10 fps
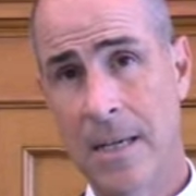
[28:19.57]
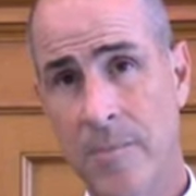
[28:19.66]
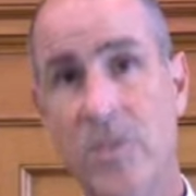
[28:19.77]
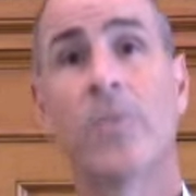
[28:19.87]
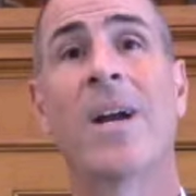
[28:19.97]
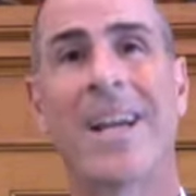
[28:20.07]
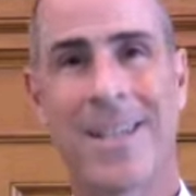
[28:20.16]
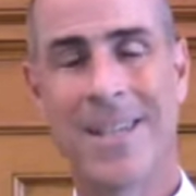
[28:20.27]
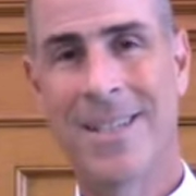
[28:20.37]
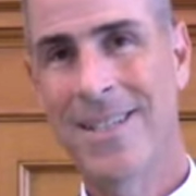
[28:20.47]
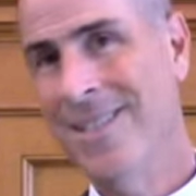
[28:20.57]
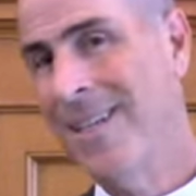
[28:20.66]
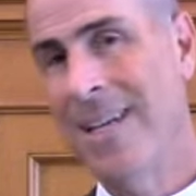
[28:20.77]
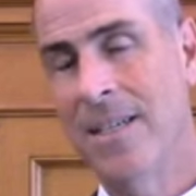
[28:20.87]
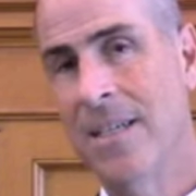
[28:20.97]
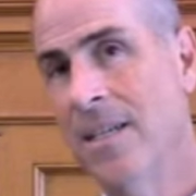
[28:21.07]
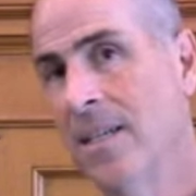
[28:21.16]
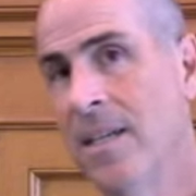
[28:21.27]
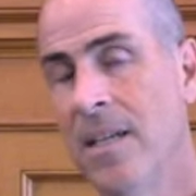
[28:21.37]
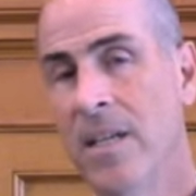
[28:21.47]
direct
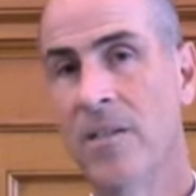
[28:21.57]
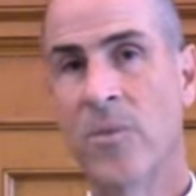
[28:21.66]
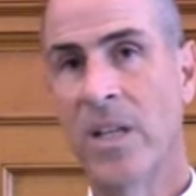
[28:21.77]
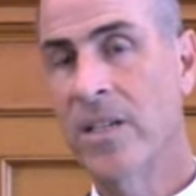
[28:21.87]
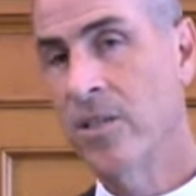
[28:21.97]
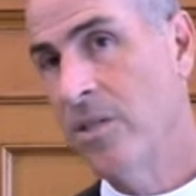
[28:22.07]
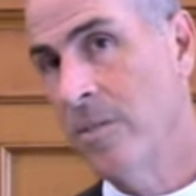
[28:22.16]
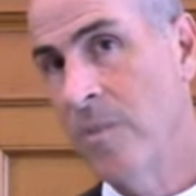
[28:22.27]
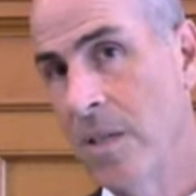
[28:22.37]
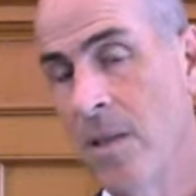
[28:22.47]
standing in relationship to the